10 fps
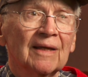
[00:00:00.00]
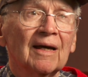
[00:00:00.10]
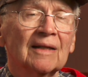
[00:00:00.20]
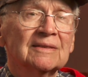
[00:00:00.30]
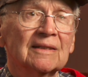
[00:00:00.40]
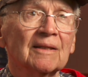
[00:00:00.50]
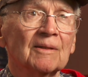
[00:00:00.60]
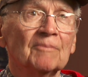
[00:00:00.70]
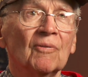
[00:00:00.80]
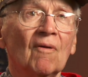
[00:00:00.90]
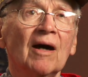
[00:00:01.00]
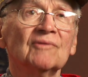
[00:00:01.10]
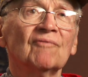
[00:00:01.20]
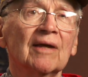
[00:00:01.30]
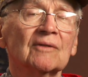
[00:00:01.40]
I'd say that the barrage
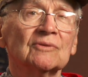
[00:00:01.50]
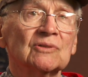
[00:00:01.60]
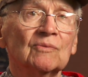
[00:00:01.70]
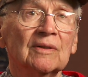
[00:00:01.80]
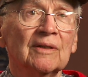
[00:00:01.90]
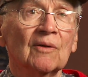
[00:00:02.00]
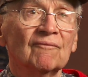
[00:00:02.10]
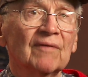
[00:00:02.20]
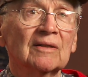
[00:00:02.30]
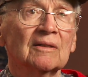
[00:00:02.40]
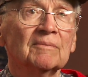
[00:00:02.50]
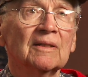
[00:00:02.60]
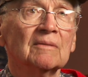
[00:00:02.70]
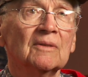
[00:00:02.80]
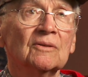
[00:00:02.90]
flak was the one that affected me
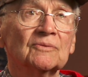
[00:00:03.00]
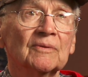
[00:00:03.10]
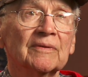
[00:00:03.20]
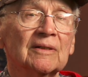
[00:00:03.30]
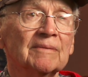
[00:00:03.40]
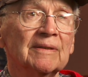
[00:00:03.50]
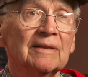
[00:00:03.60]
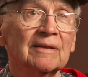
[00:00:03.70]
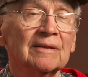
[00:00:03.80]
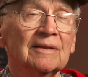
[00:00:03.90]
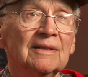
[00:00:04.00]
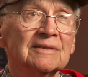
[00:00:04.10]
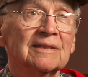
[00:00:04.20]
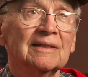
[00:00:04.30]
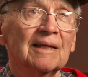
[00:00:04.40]
the most when we come in there to
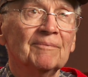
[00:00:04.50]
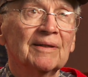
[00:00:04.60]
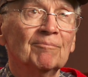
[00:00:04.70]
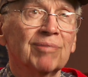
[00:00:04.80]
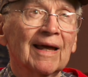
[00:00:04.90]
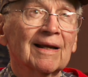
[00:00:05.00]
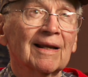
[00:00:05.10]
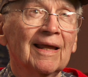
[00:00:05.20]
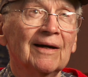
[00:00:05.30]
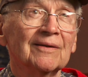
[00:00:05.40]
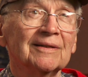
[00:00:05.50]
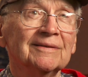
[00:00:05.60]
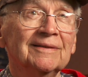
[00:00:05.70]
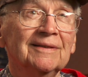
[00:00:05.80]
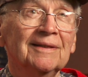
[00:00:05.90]
seeing that big black cloud
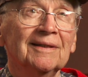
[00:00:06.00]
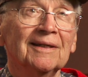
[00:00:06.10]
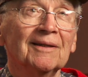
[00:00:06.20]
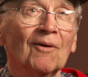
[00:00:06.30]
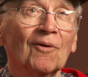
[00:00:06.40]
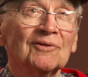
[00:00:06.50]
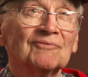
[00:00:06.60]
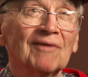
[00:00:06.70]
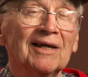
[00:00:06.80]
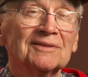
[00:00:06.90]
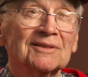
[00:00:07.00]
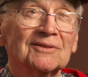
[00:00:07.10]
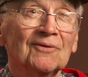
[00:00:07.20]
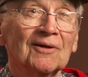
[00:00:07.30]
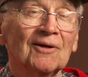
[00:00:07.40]
and the orange flashes
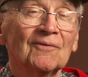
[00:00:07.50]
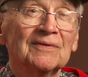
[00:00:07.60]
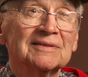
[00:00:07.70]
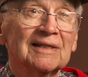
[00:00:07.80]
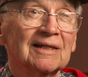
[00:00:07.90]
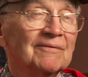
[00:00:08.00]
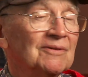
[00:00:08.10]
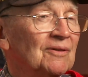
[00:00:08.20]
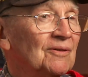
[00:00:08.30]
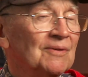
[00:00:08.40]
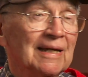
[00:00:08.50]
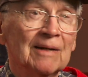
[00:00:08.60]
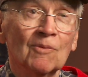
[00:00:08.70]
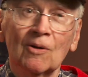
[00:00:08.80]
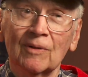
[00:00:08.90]
going off inside of it, and you knew
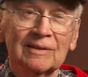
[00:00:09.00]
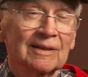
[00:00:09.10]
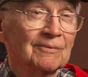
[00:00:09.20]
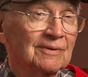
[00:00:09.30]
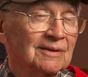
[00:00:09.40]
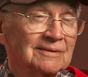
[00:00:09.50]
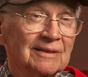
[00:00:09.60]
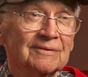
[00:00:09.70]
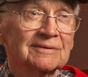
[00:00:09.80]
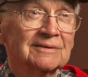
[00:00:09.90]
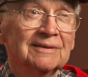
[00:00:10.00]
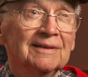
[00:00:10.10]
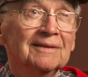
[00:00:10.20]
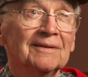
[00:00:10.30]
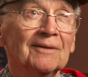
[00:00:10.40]
damn well what that was. That was
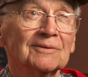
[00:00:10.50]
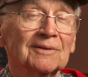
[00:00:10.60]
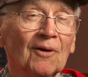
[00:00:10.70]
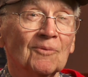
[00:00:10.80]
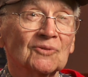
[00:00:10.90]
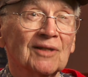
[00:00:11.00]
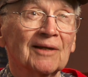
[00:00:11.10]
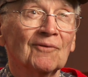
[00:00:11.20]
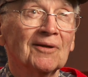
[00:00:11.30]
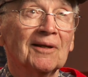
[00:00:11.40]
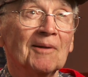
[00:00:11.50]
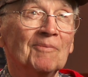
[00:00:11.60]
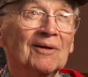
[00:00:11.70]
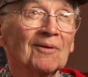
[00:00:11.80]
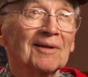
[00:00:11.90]
almost like running a
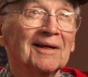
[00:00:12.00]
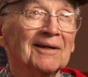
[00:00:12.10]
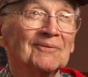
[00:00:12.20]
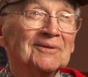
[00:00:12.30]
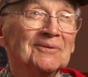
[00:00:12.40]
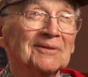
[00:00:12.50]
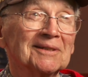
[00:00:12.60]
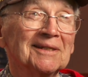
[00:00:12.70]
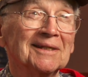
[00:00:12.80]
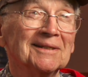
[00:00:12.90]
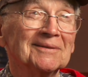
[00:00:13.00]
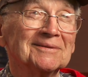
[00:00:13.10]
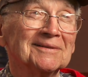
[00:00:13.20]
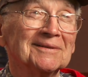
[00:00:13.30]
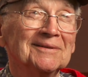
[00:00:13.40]
belt line when you were a kid.
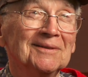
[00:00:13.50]
That's a